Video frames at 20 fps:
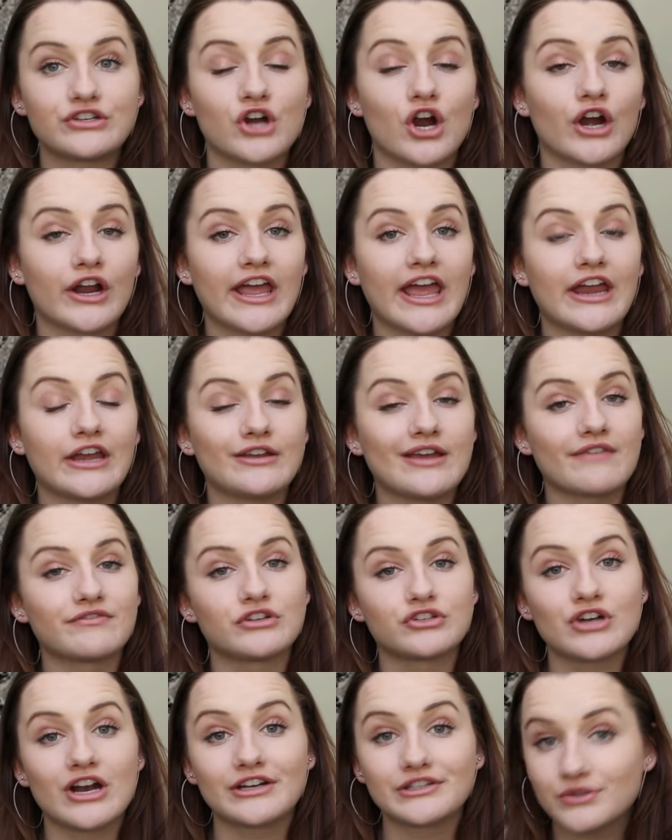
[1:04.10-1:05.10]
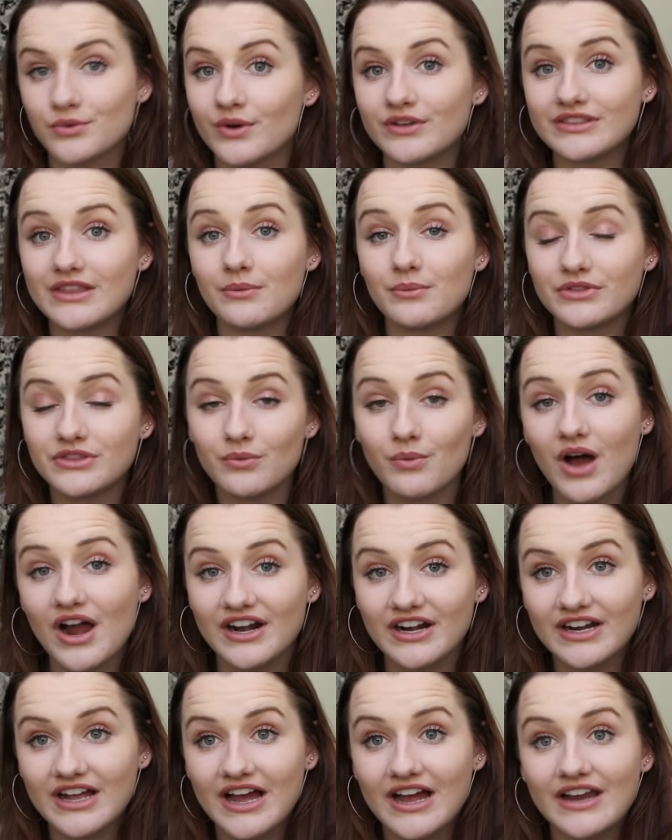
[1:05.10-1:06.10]
target and you have to try to squirt them with the
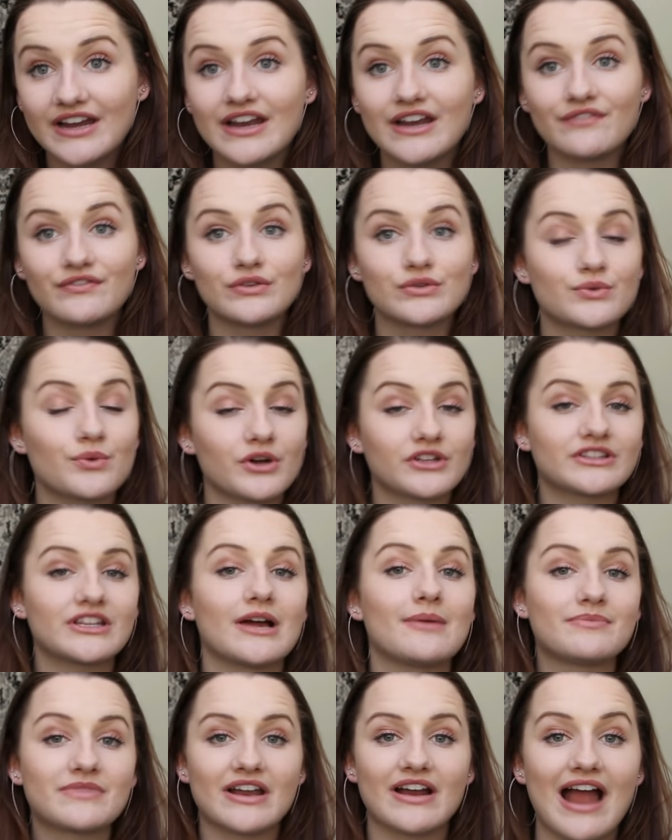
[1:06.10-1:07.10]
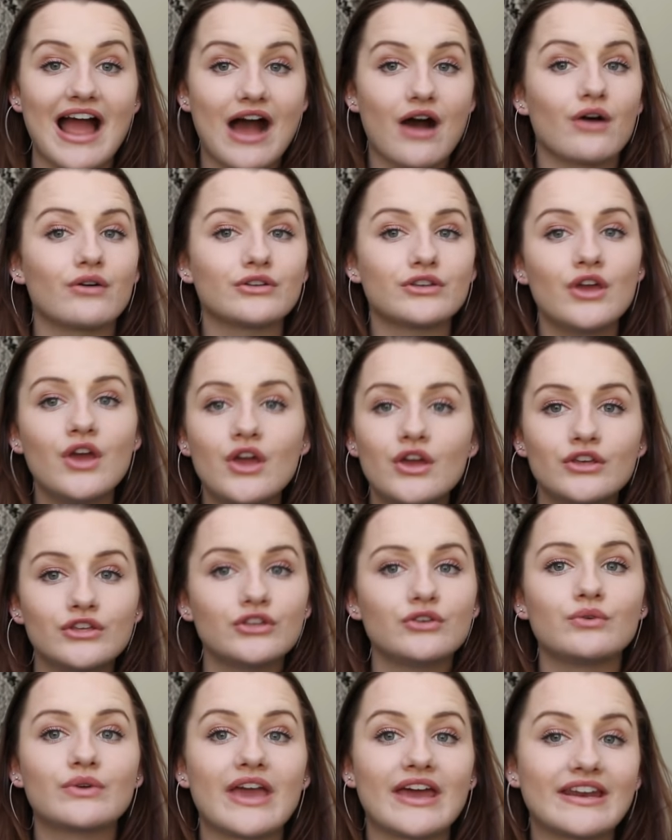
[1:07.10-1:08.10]
water gun, and if you squirt them, they're out,
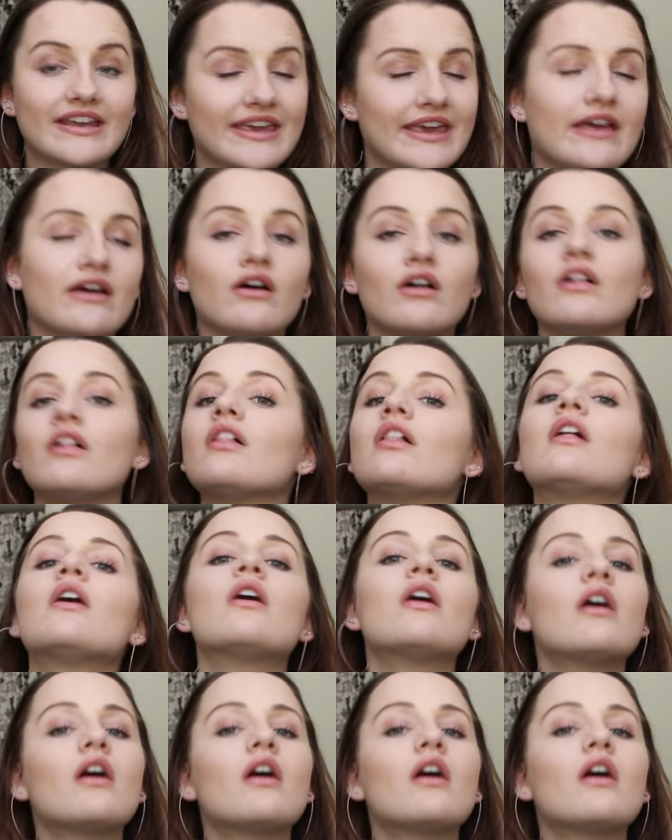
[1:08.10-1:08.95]
you get a kill.